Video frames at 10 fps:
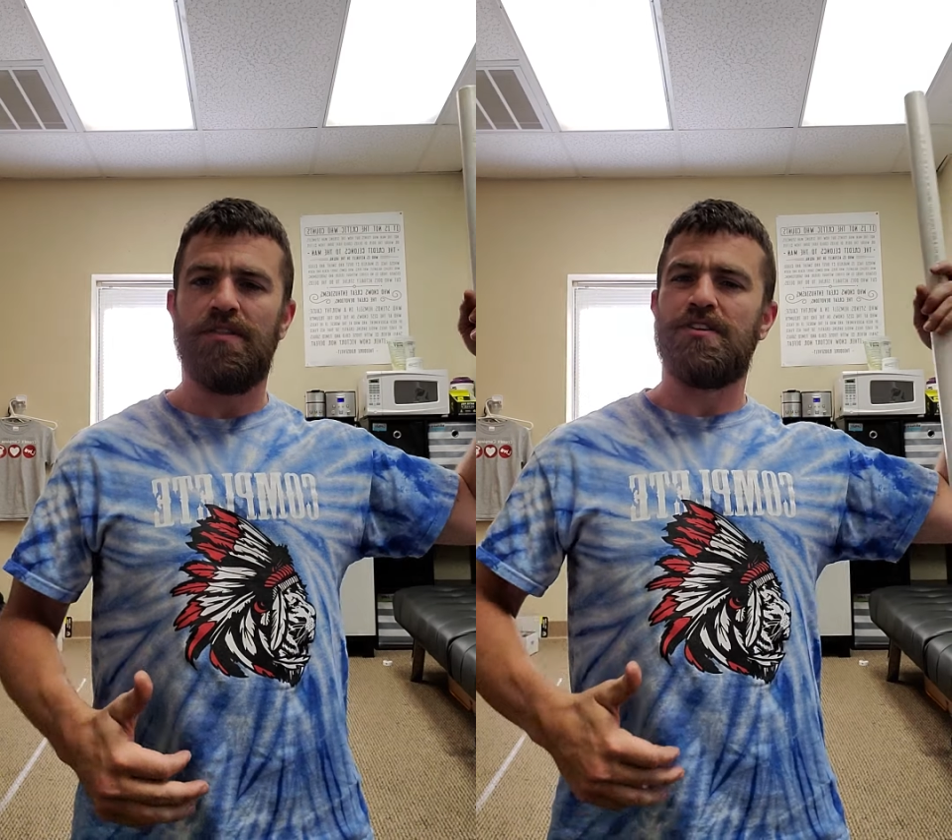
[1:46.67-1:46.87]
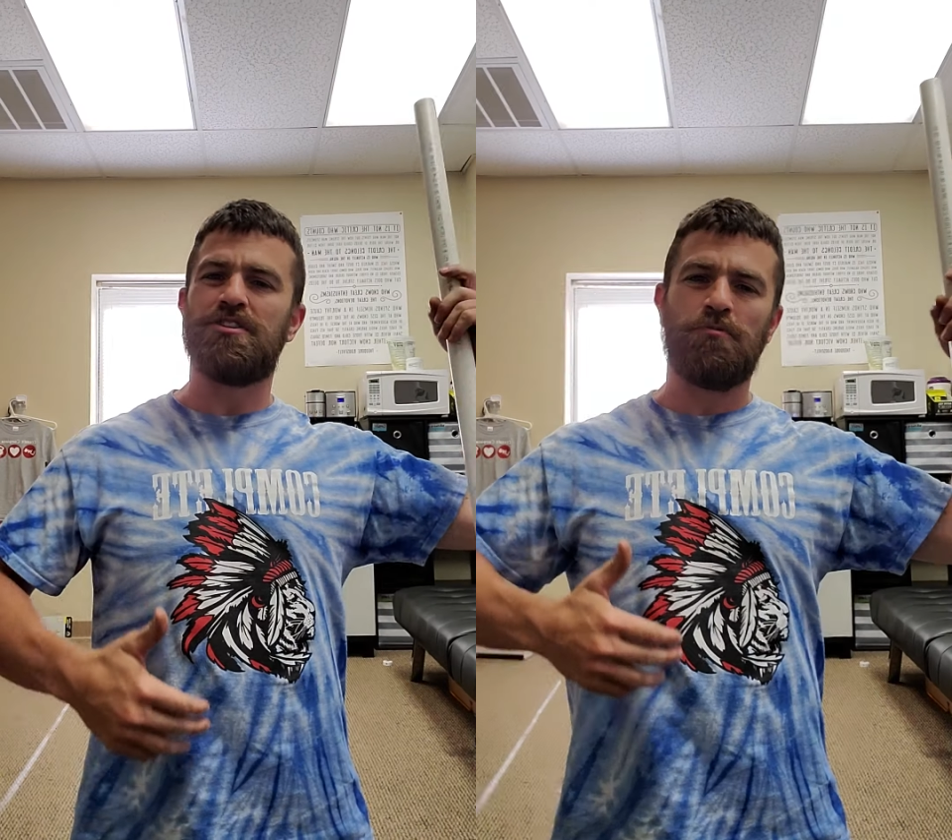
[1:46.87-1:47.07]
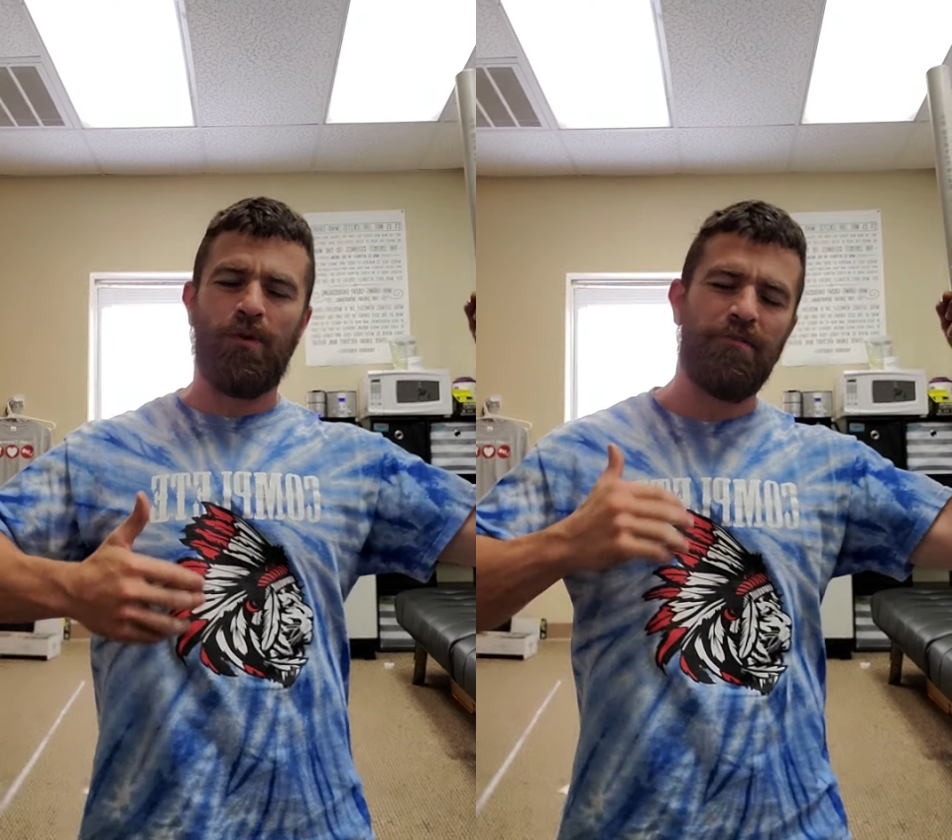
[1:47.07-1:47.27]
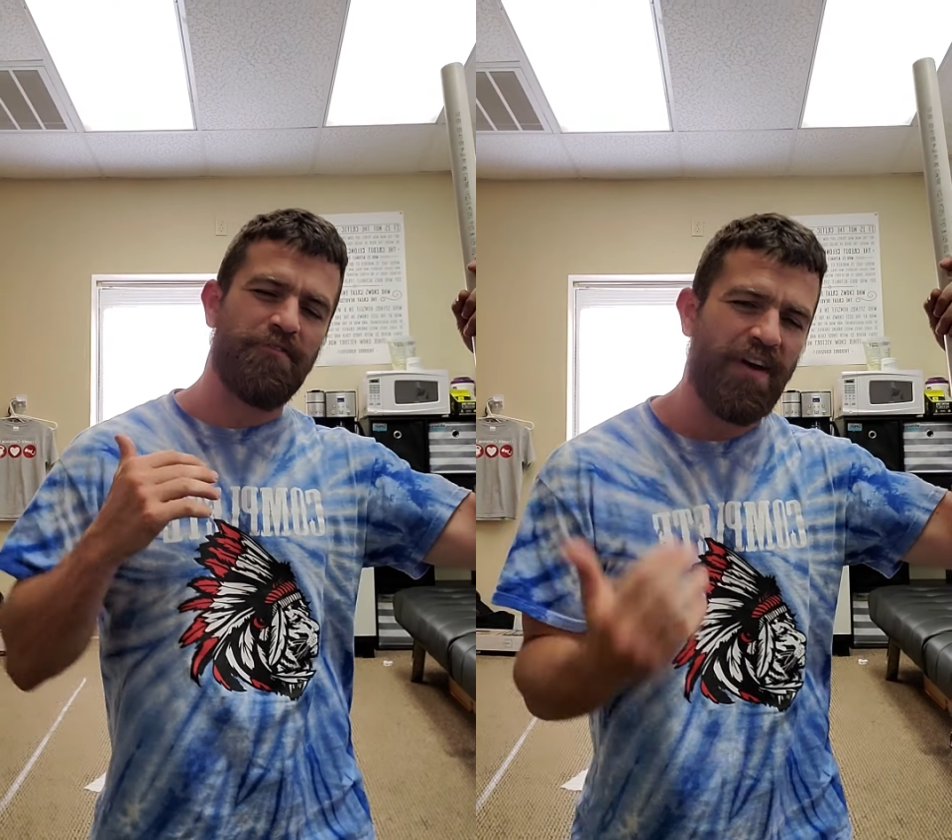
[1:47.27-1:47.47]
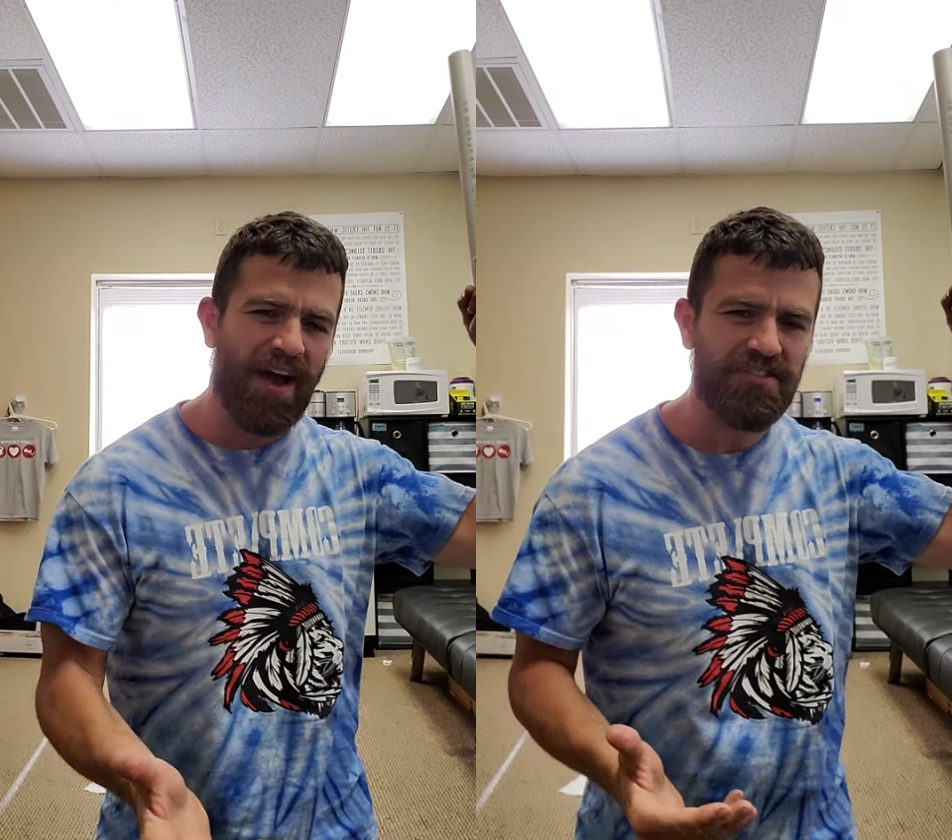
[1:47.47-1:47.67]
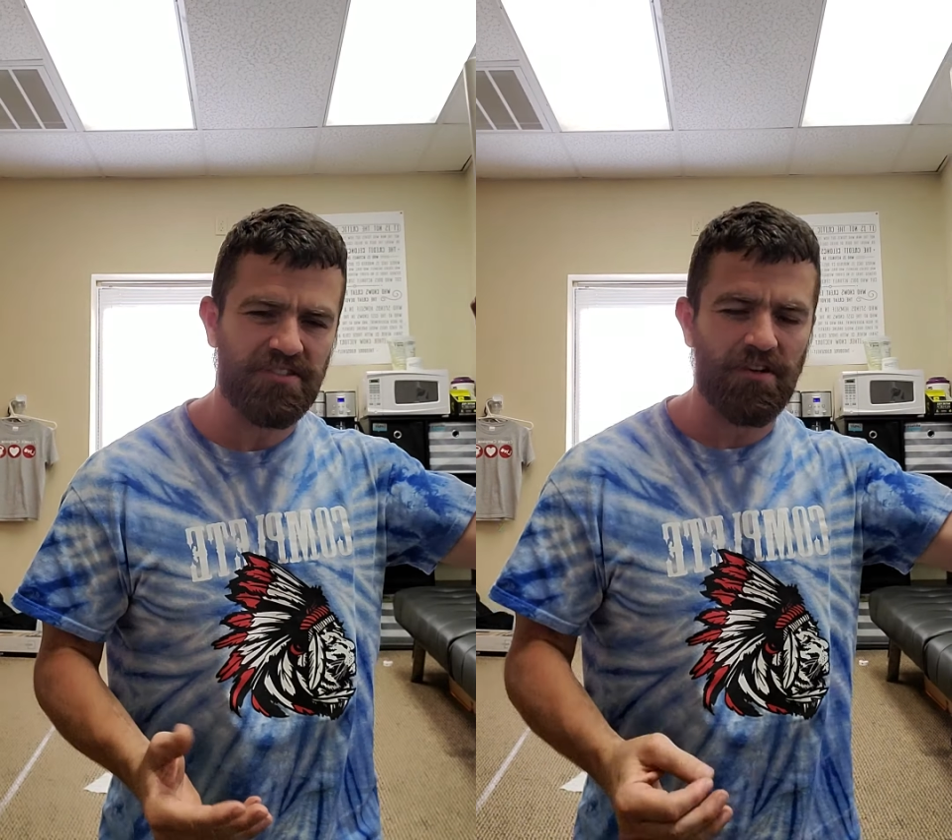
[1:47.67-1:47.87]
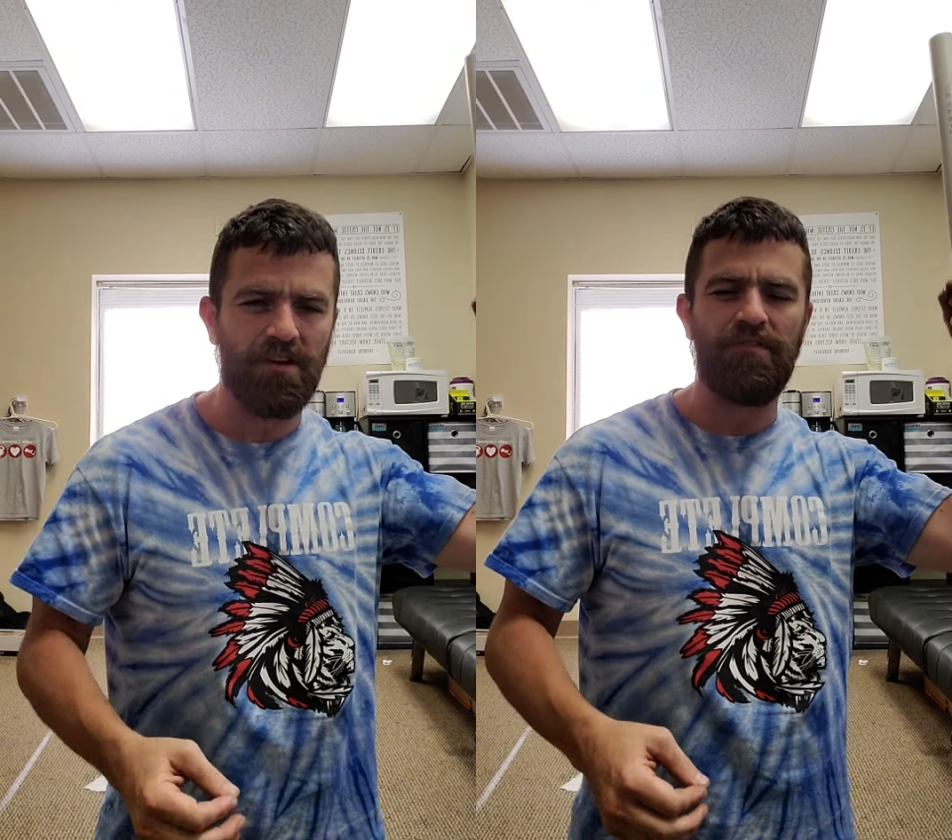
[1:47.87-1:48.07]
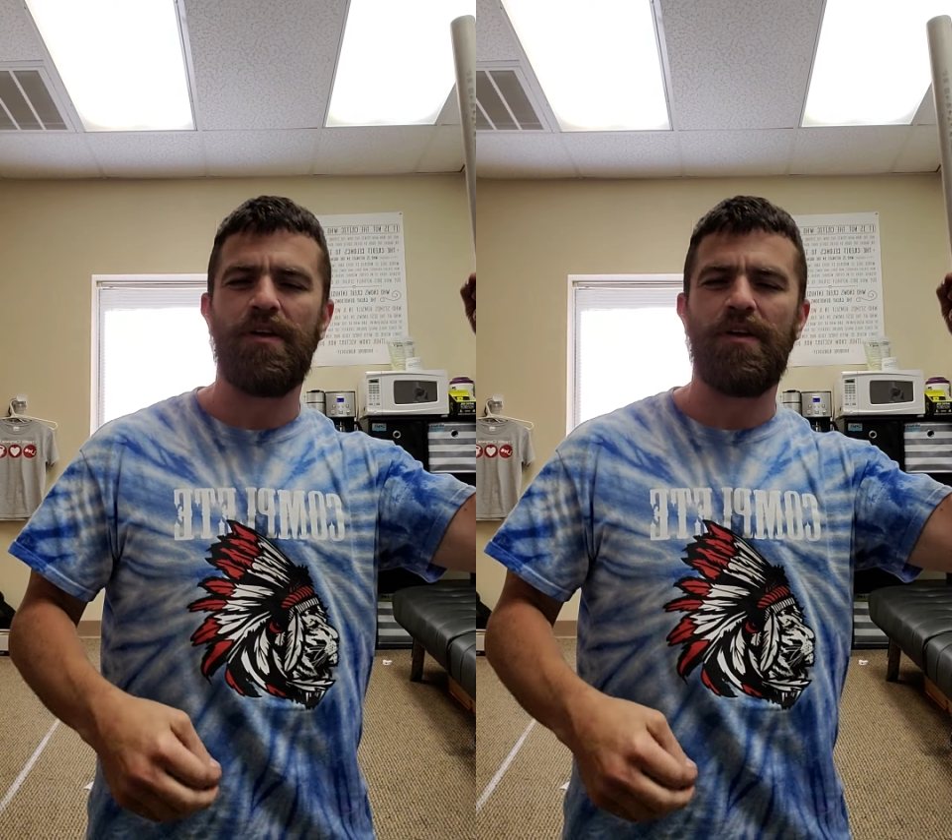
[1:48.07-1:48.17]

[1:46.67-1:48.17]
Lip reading: They just weren't fast enough.